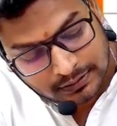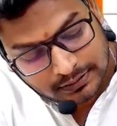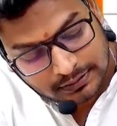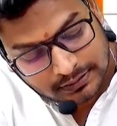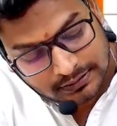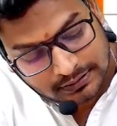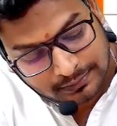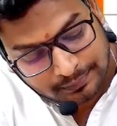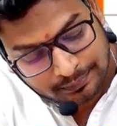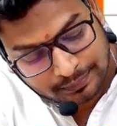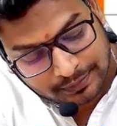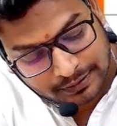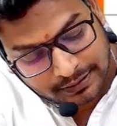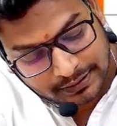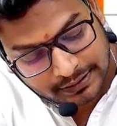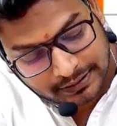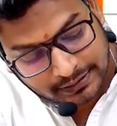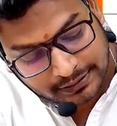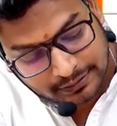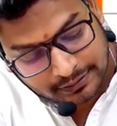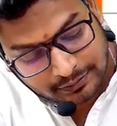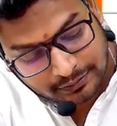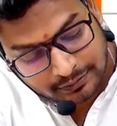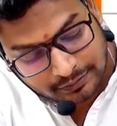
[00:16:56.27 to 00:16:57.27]

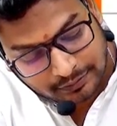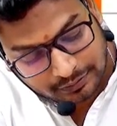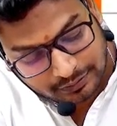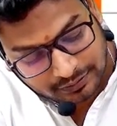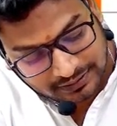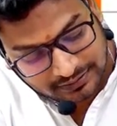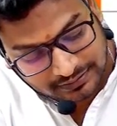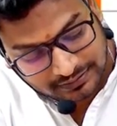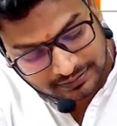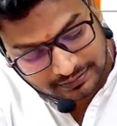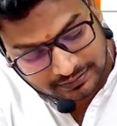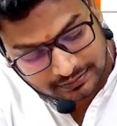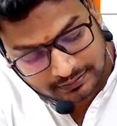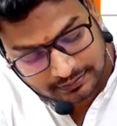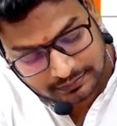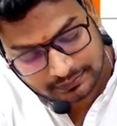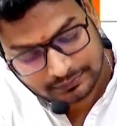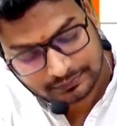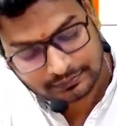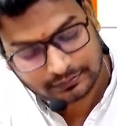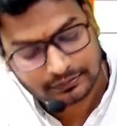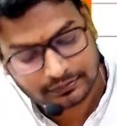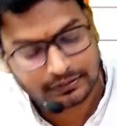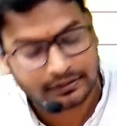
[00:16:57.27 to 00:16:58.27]
Separate owners.
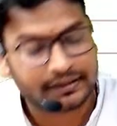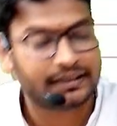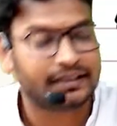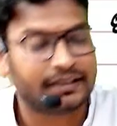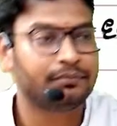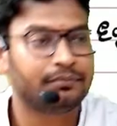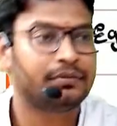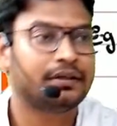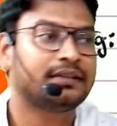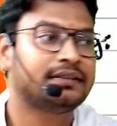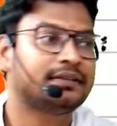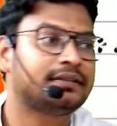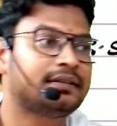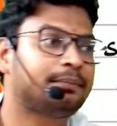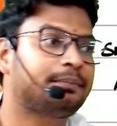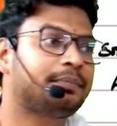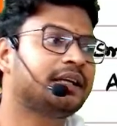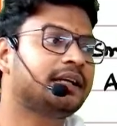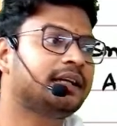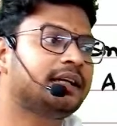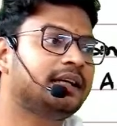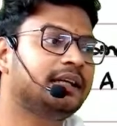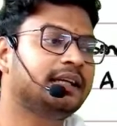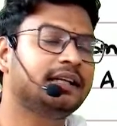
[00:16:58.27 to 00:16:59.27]
Nothing but
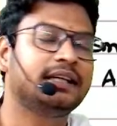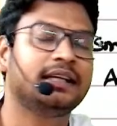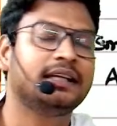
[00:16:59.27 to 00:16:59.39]
separate legal